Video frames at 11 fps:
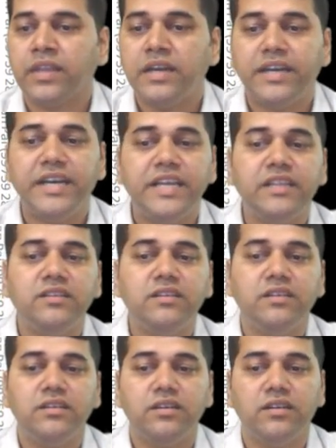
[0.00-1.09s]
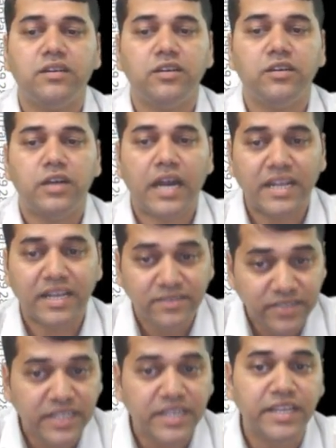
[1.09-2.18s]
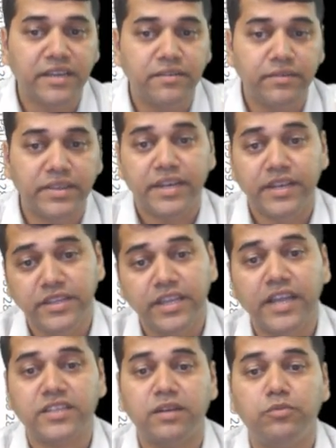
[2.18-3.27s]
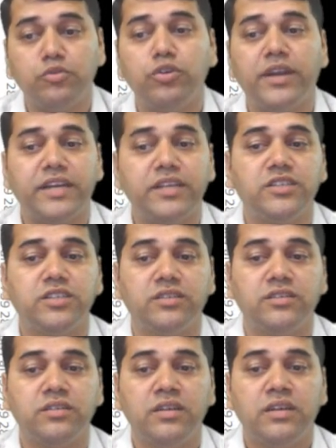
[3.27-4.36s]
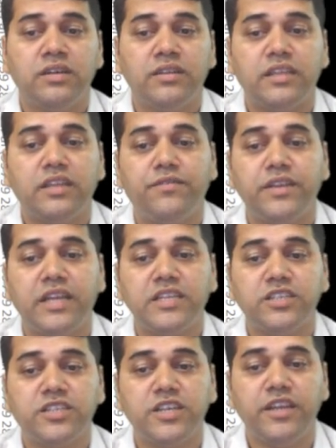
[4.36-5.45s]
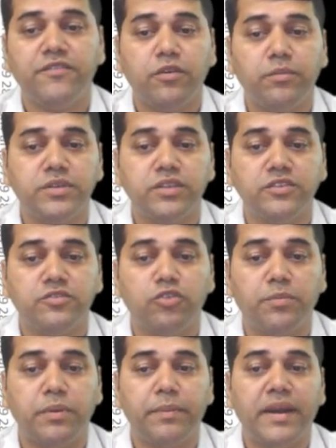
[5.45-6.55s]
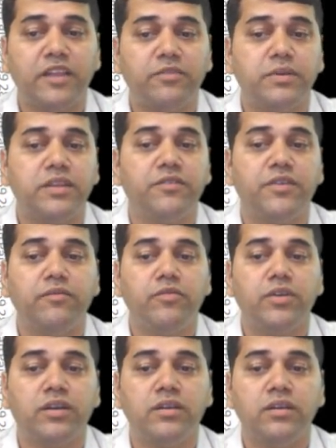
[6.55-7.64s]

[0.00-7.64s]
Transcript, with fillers: Reading and considering whether anything has come to your attention that the financial information is not prepared as per the framework.